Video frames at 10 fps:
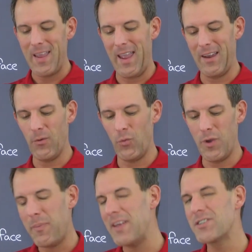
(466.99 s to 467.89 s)
And
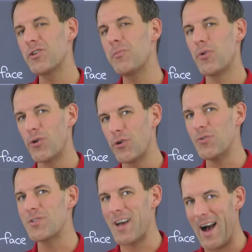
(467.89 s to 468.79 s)
we basically
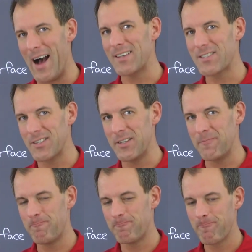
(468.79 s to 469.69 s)
produce oxalate
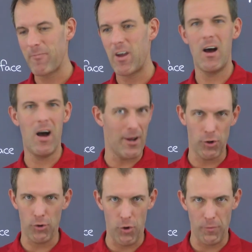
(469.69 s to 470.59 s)
on
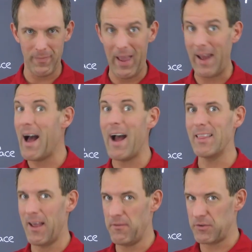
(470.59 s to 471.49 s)
our own at high
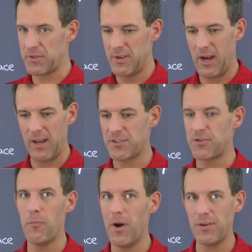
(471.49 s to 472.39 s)
levels,
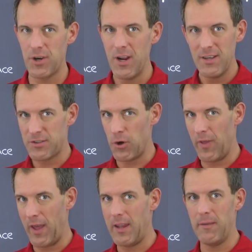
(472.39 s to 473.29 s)
so much so
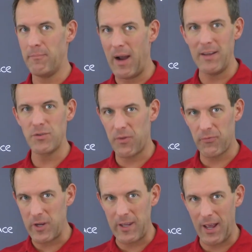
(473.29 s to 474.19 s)
that it binds with
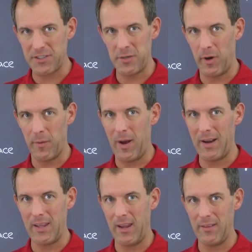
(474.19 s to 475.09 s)
free calcium in our
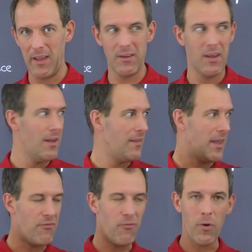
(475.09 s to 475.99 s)
body. And then
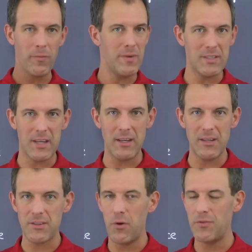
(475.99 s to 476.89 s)
they form these kidney
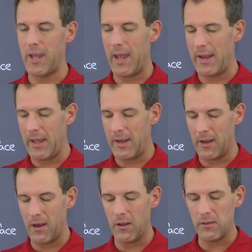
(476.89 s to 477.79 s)
stones at an
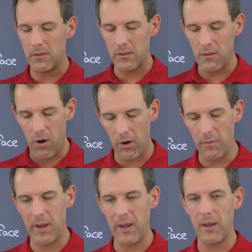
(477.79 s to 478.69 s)

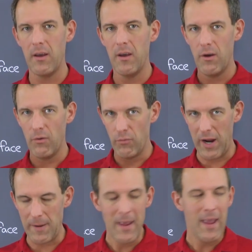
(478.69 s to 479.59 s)
alarming
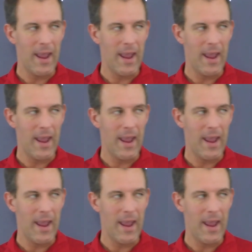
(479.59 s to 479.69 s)
rate.